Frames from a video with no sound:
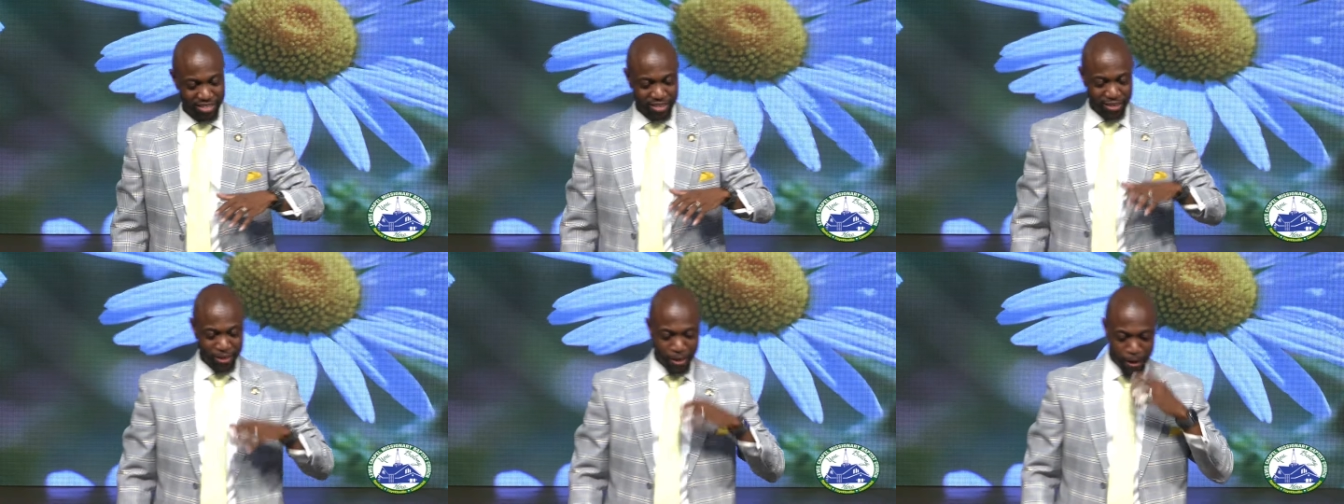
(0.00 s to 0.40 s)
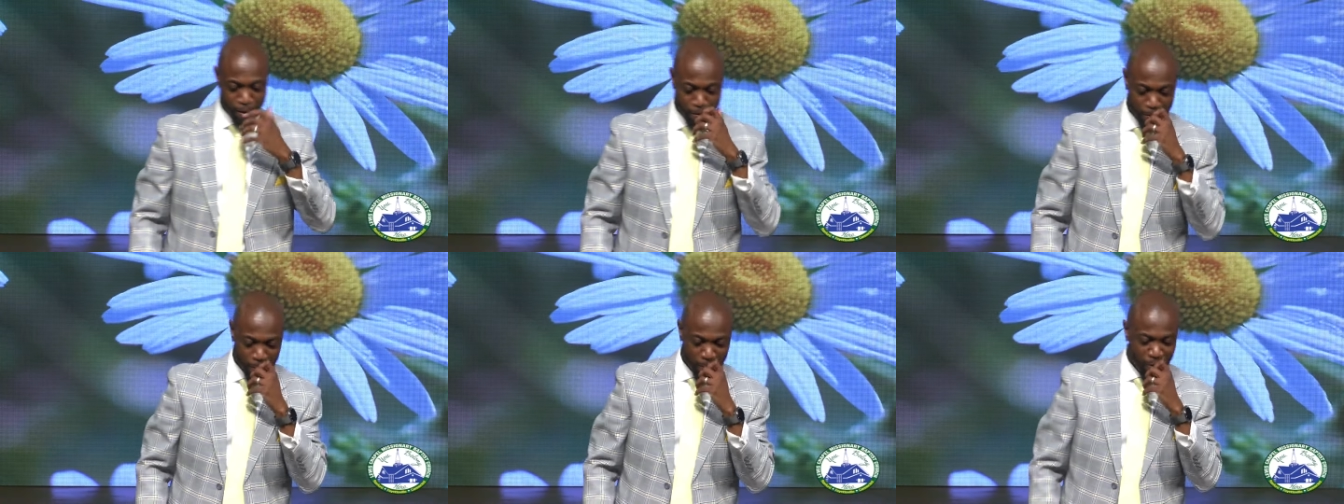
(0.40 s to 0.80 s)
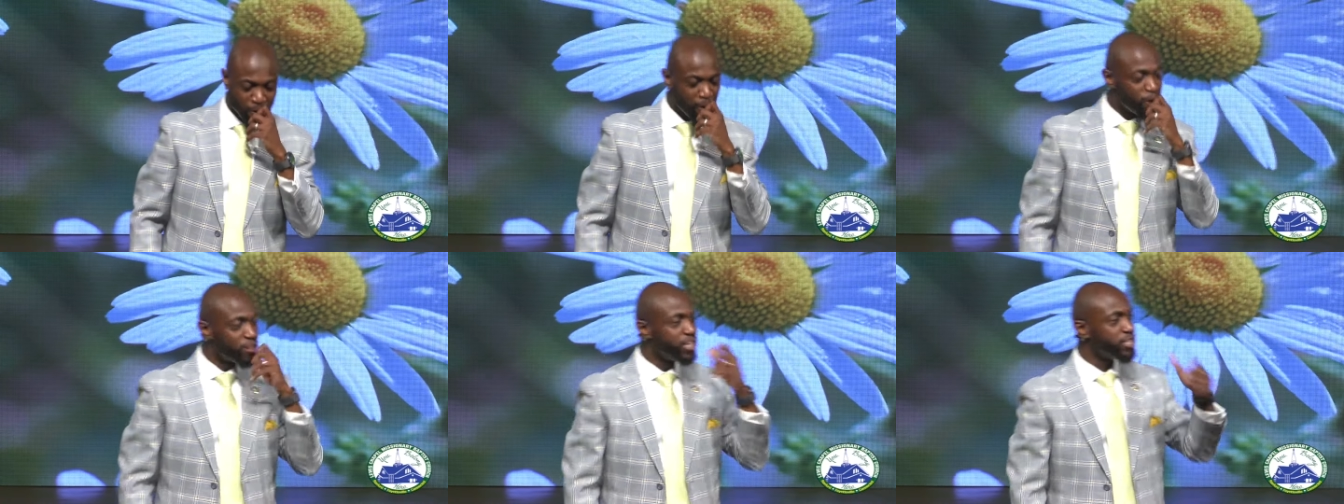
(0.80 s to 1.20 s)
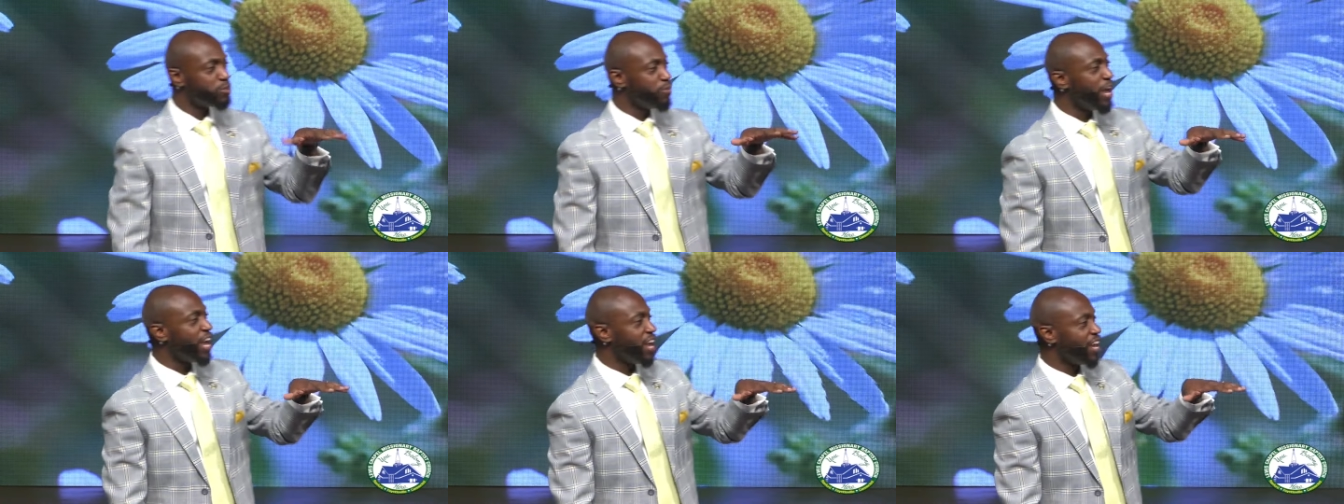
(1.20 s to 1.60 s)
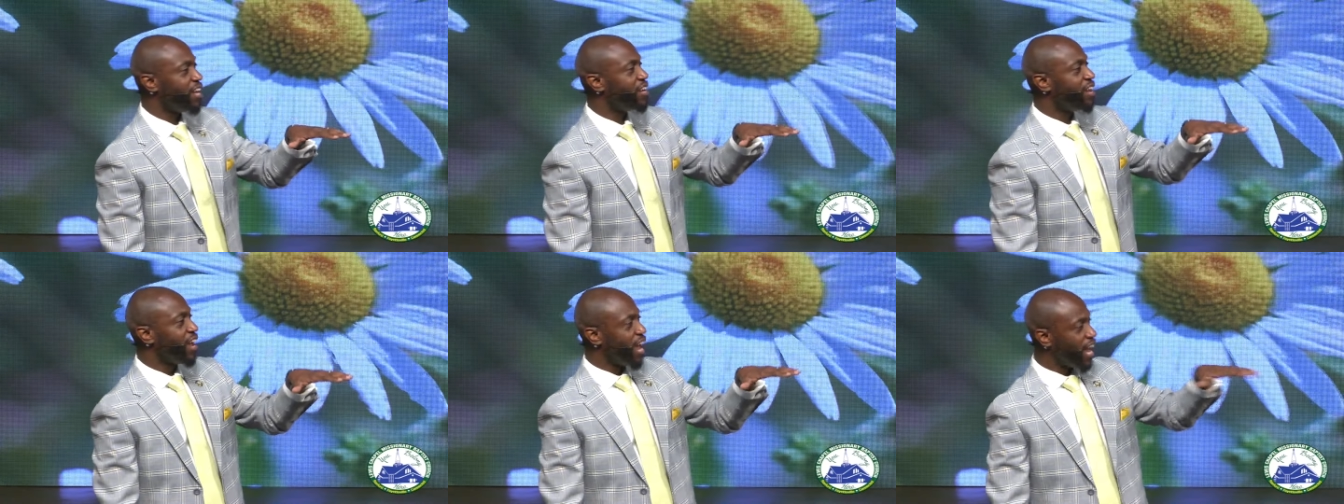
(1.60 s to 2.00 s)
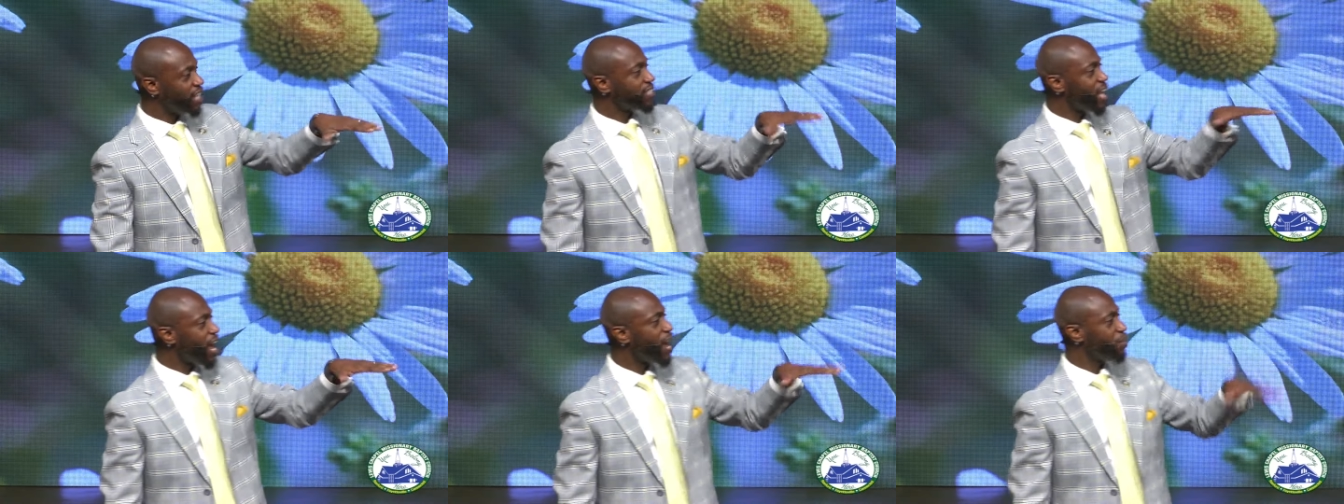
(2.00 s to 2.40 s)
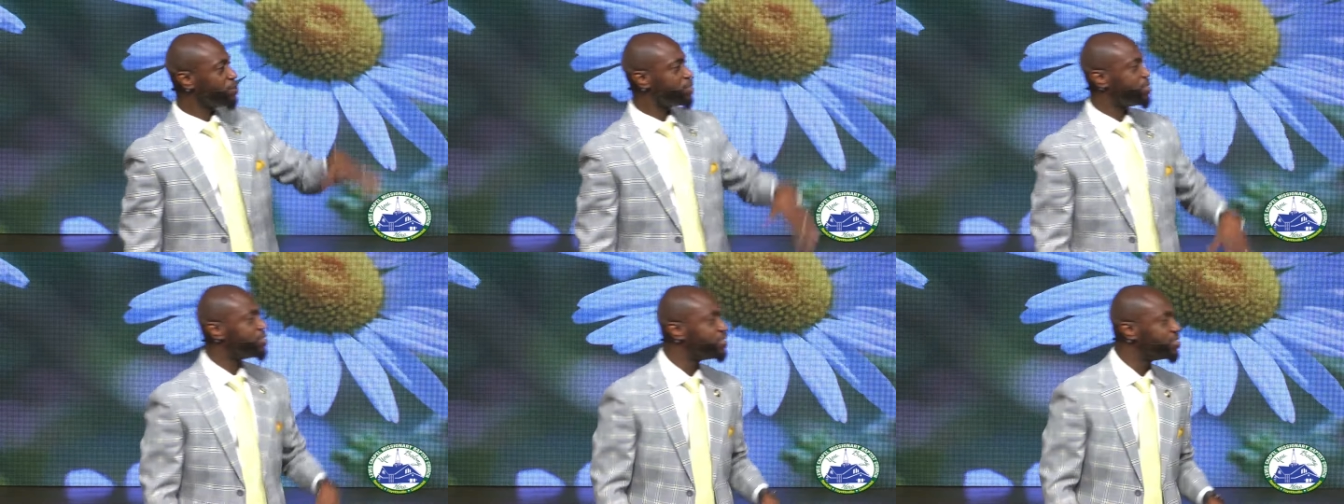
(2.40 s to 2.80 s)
Uh, this man has an option.